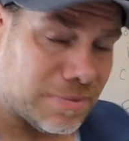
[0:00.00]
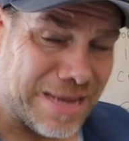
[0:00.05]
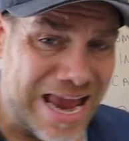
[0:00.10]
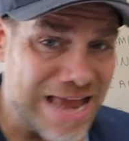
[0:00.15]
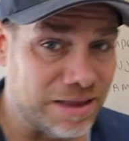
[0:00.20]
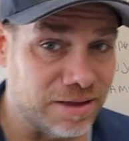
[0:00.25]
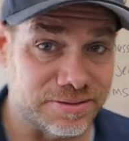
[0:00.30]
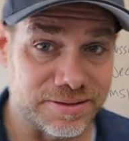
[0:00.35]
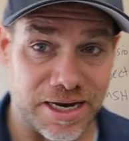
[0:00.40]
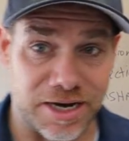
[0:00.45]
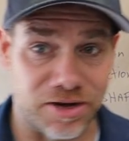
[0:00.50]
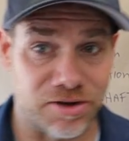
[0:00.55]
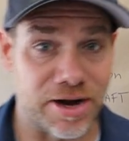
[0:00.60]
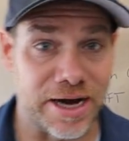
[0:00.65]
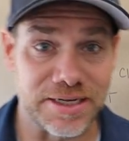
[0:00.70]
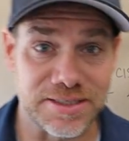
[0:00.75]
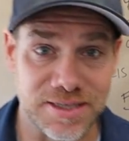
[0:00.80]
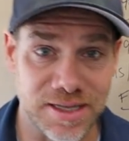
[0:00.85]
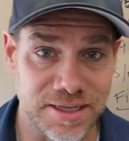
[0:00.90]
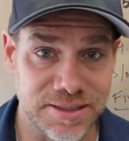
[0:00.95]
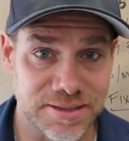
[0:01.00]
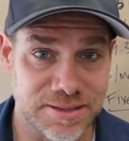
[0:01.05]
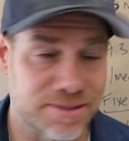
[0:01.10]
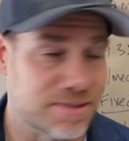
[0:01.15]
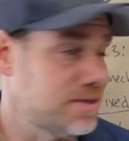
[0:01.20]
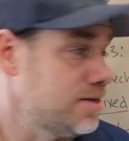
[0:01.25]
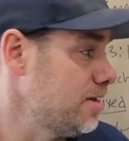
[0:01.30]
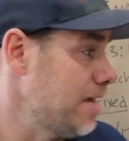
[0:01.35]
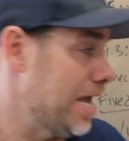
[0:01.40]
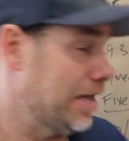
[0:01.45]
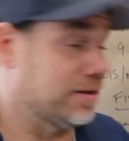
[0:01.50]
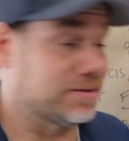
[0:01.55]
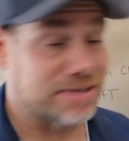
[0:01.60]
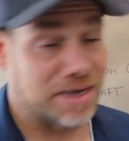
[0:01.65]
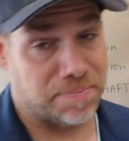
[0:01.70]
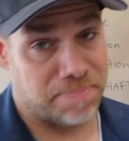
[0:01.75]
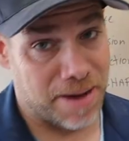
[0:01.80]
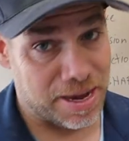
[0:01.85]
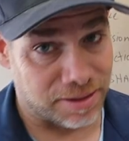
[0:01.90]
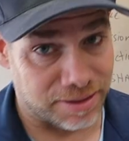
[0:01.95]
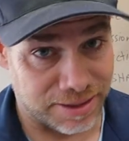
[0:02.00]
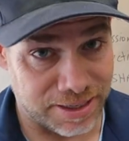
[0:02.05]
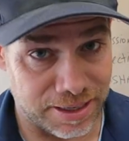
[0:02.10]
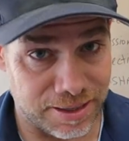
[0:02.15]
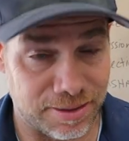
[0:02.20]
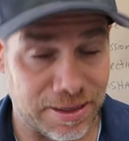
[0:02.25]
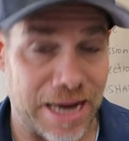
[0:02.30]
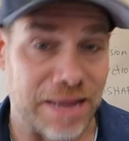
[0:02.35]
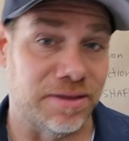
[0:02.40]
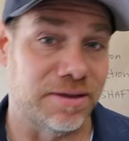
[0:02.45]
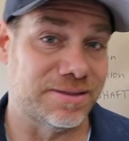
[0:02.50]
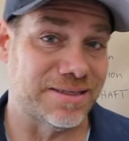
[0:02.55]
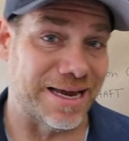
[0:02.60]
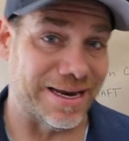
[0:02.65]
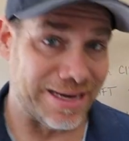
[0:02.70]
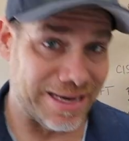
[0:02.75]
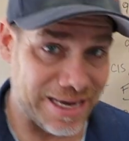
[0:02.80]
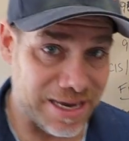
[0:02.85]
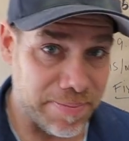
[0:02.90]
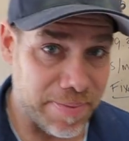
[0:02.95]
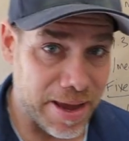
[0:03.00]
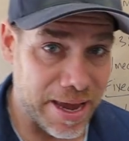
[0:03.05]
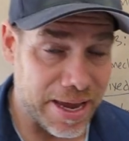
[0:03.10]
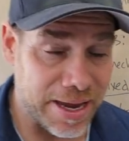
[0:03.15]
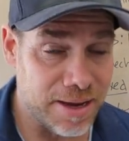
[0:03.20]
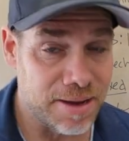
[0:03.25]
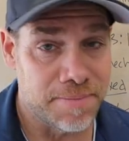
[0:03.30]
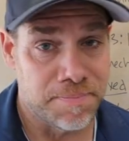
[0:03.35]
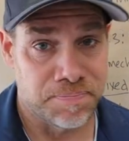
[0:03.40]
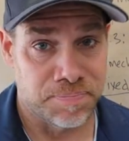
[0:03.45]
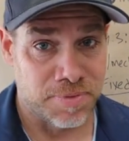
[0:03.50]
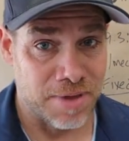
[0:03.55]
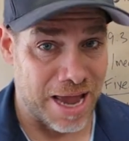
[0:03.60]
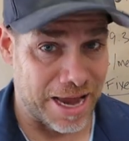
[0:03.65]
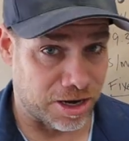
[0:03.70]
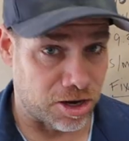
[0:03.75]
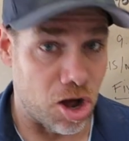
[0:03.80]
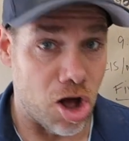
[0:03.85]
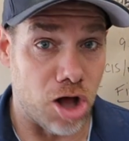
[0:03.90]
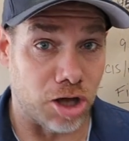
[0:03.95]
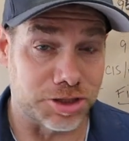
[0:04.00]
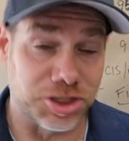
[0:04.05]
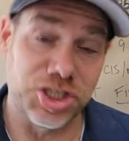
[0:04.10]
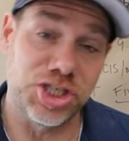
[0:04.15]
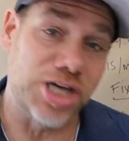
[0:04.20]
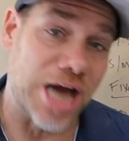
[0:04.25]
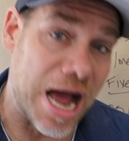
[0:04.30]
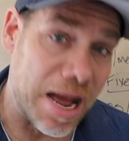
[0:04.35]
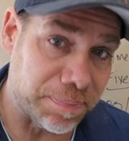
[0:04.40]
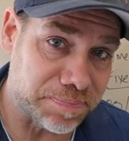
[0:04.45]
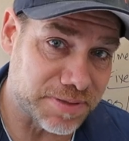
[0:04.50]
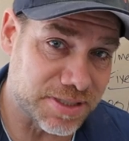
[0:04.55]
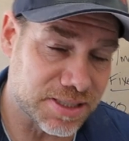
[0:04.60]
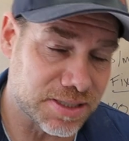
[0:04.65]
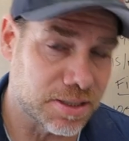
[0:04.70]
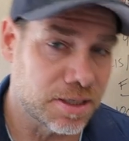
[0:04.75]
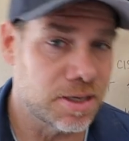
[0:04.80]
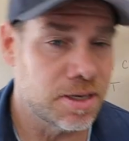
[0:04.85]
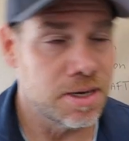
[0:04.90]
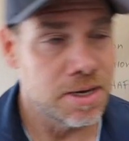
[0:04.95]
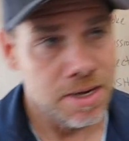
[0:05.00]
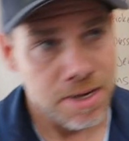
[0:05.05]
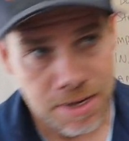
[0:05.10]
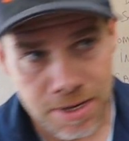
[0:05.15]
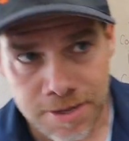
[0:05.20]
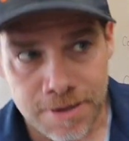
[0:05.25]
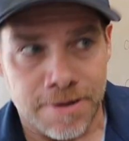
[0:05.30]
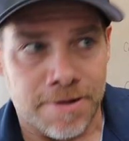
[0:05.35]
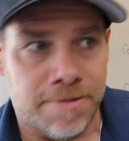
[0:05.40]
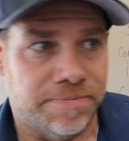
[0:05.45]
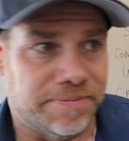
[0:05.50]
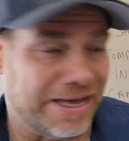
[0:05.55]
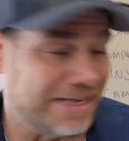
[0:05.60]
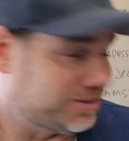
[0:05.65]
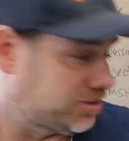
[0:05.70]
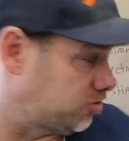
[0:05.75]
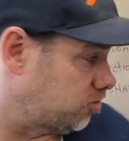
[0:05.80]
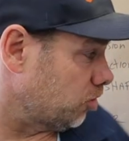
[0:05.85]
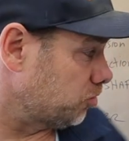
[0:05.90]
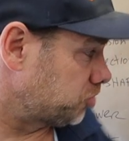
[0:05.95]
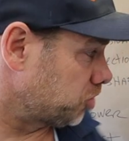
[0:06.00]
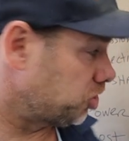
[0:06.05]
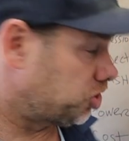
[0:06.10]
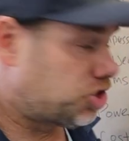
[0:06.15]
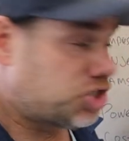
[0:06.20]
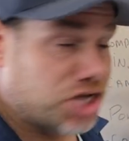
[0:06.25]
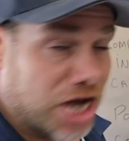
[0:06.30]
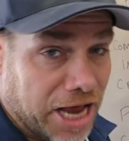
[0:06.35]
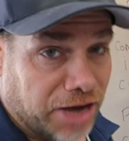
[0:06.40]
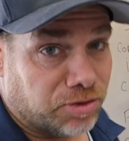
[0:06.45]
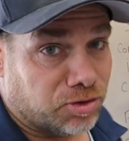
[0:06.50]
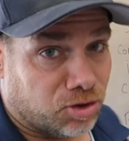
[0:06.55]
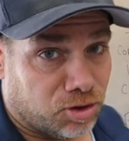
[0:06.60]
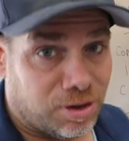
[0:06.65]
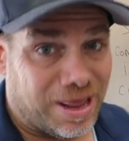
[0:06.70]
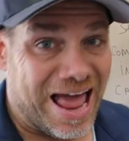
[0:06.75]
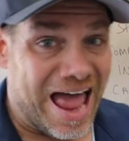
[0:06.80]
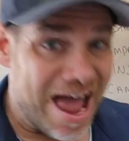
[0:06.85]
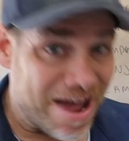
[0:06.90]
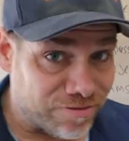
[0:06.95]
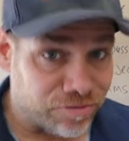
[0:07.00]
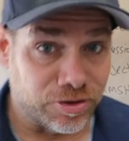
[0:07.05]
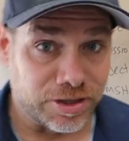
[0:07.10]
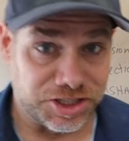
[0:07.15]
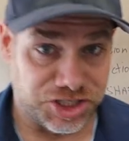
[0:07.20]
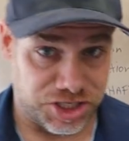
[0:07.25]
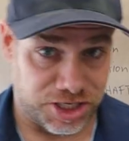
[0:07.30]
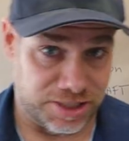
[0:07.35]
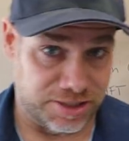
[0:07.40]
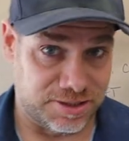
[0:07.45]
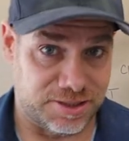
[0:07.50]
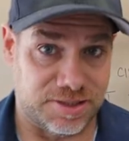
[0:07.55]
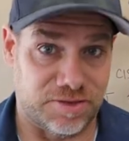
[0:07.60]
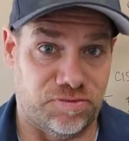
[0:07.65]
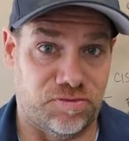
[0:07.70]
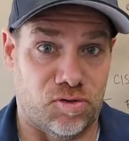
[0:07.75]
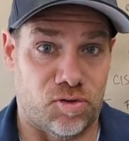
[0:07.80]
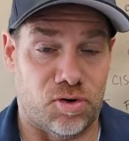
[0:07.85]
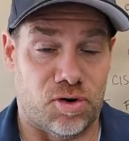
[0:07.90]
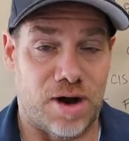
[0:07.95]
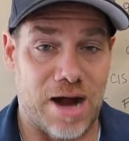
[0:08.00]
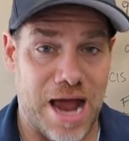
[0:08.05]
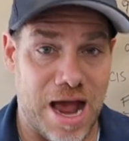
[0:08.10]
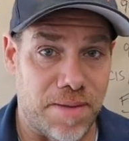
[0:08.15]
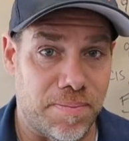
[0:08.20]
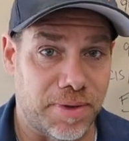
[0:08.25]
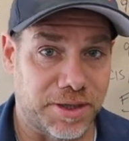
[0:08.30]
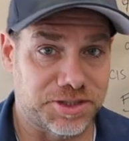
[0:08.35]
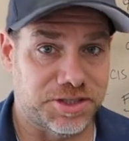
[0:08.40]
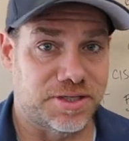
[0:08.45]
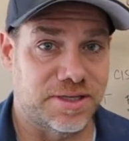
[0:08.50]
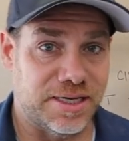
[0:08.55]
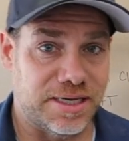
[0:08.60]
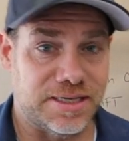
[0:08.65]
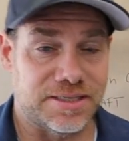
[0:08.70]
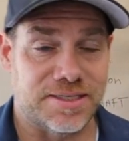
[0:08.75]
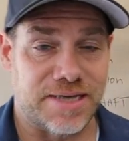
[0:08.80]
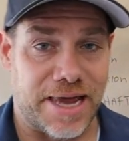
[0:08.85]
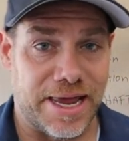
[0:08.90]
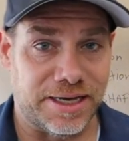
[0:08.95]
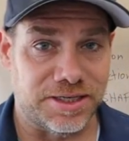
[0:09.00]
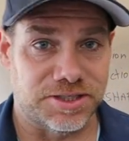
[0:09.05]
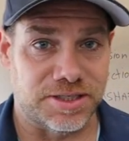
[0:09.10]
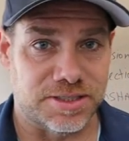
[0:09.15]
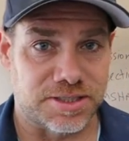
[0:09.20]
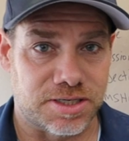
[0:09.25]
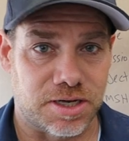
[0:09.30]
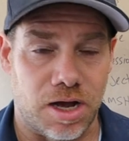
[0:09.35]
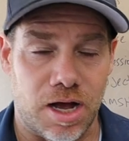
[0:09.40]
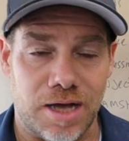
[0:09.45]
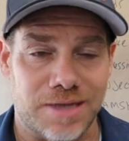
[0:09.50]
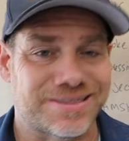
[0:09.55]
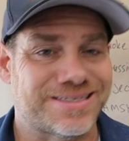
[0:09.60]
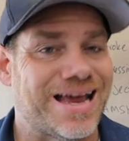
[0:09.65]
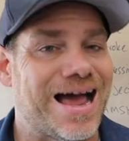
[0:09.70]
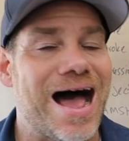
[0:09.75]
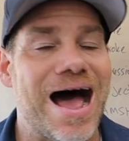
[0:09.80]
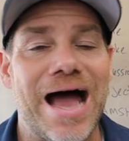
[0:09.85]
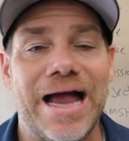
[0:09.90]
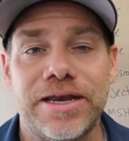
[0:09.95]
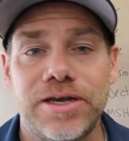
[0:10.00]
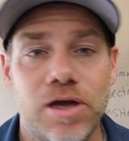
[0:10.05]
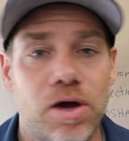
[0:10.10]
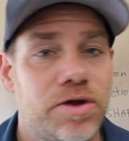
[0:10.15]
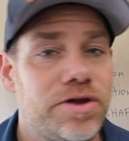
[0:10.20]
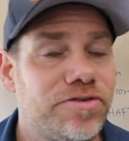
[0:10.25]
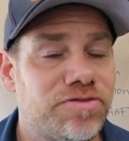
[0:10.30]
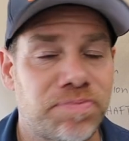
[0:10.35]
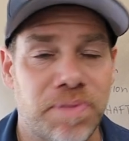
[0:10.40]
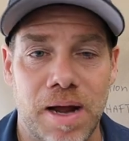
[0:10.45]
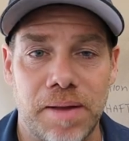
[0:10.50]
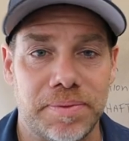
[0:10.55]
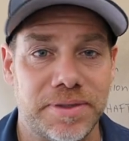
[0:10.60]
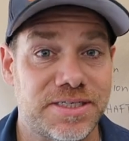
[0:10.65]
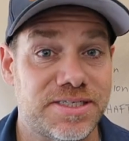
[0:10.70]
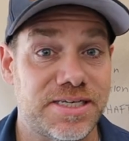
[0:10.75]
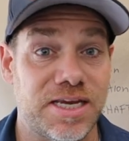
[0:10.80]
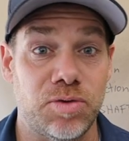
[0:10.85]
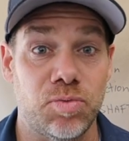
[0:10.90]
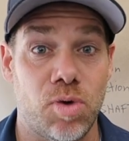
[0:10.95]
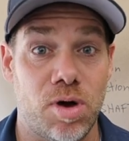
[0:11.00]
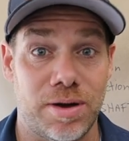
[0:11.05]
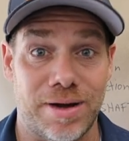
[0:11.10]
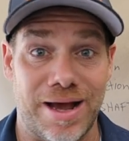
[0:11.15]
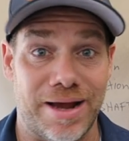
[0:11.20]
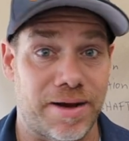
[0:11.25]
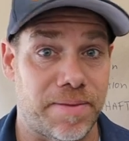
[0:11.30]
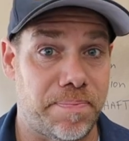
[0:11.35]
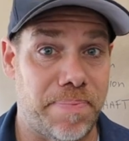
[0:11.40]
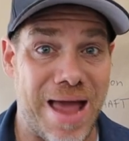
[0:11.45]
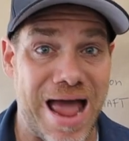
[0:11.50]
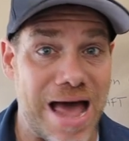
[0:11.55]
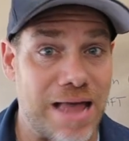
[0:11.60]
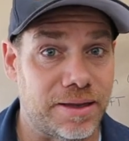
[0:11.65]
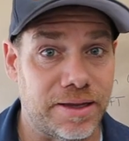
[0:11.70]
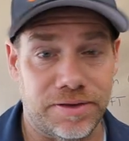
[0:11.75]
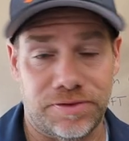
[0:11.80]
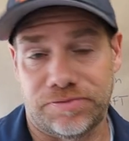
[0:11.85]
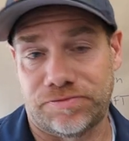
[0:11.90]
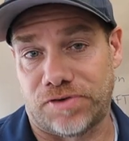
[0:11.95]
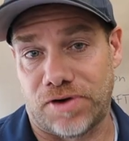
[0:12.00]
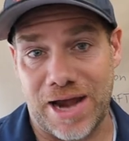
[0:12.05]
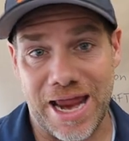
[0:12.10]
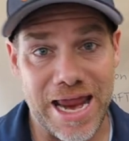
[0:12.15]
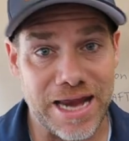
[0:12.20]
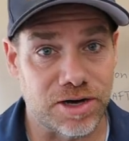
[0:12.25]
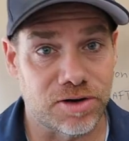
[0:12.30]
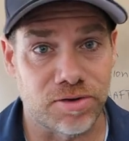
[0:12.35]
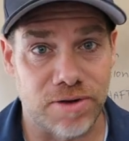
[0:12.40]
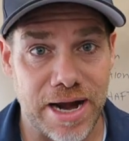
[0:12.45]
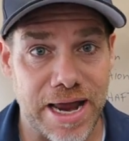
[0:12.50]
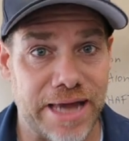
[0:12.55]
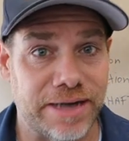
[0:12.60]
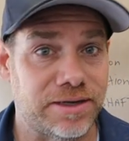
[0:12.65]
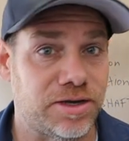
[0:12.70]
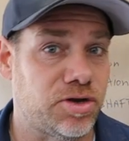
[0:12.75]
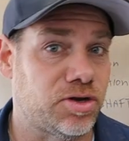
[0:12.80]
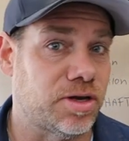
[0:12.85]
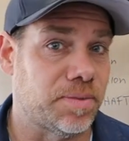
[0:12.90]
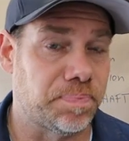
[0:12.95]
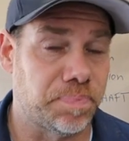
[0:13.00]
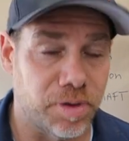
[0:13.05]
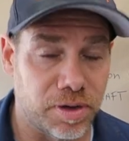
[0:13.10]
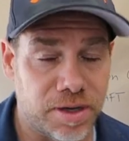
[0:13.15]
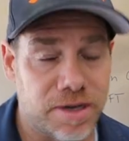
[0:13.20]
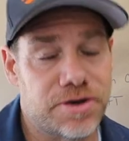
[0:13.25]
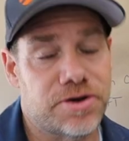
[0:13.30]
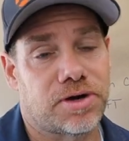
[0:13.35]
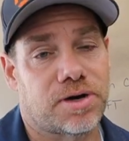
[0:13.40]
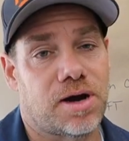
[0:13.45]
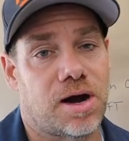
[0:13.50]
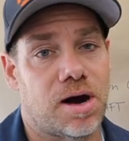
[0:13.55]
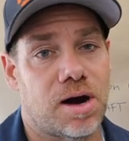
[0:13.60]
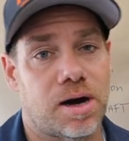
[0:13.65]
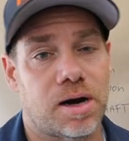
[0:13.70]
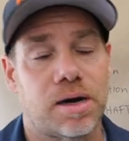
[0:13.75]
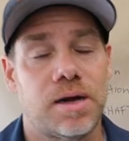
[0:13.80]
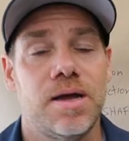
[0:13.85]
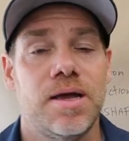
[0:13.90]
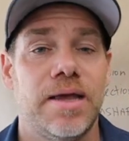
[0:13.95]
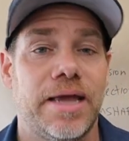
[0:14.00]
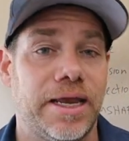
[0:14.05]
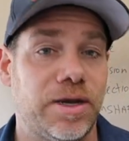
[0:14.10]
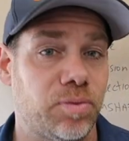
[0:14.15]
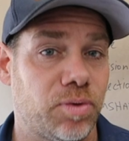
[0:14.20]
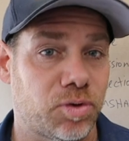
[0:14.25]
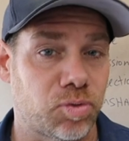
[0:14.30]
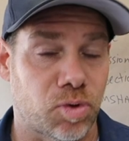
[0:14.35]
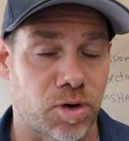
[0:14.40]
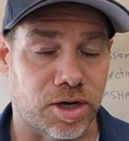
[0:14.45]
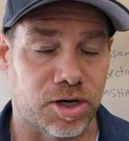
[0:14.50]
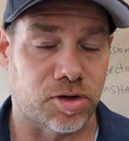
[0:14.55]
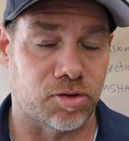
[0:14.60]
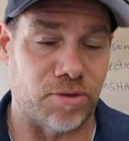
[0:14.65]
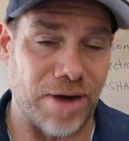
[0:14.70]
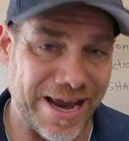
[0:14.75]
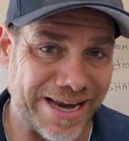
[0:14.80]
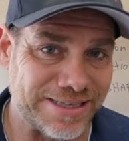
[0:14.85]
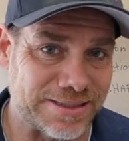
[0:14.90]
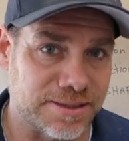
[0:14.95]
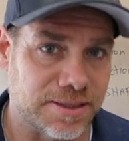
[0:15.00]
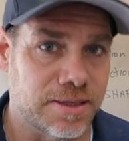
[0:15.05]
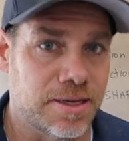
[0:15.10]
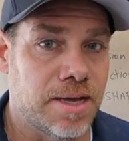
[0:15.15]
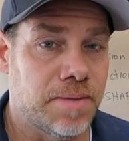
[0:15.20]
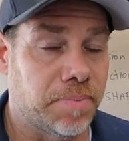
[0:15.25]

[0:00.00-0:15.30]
I looked on Craigslist, I looked on Pelican, I looked on eBay, I called shops that's those are general averages for how much these engines cost. I know you've probably seen one on a pallet for eight grand and you could put it in your car and it would work great.